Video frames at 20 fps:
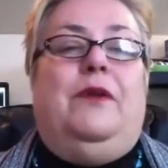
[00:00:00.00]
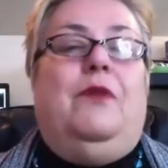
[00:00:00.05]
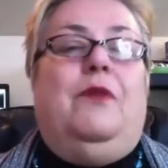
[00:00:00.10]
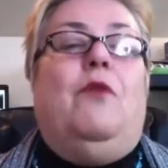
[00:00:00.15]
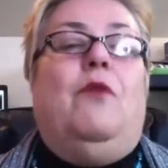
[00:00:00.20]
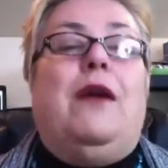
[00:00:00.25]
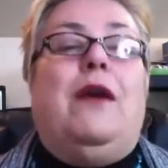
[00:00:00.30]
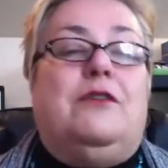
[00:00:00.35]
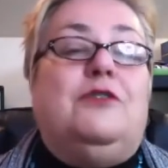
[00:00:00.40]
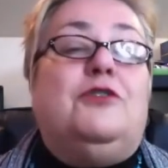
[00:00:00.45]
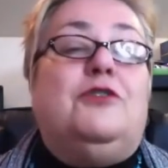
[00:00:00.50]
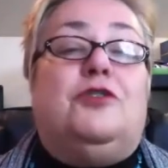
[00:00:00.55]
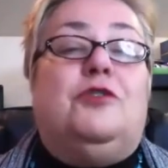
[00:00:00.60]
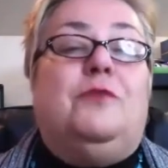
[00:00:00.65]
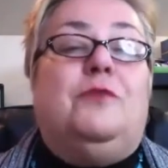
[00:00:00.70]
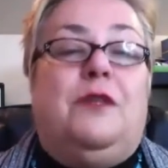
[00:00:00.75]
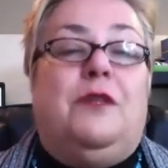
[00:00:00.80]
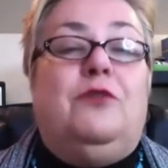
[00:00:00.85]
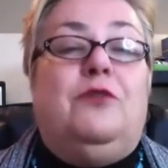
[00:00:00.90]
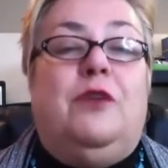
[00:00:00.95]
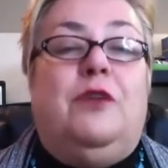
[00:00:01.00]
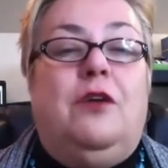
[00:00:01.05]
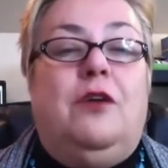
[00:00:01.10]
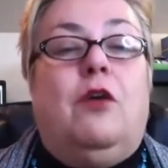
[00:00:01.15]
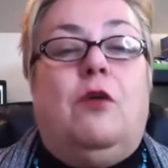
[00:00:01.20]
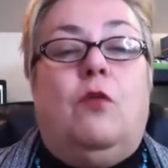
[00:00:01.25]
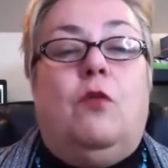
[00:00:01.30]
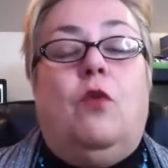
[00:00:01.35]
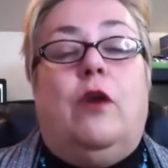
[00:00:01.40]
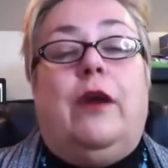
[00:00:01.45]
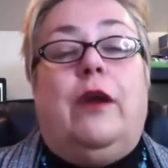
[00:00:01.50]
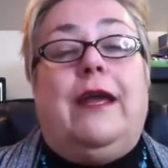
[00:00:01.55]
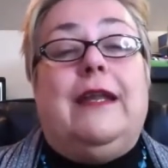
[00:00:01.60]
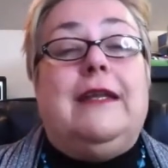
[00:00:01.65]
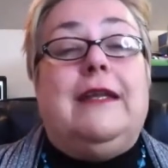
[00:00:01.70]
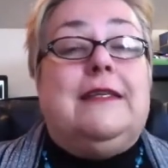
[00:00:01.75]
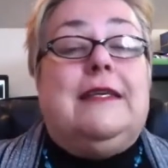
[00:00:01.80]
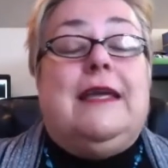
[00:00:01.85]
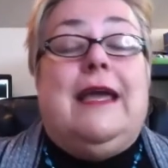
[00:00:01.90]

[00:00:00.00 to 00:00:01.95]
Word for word: why you should be doing your work and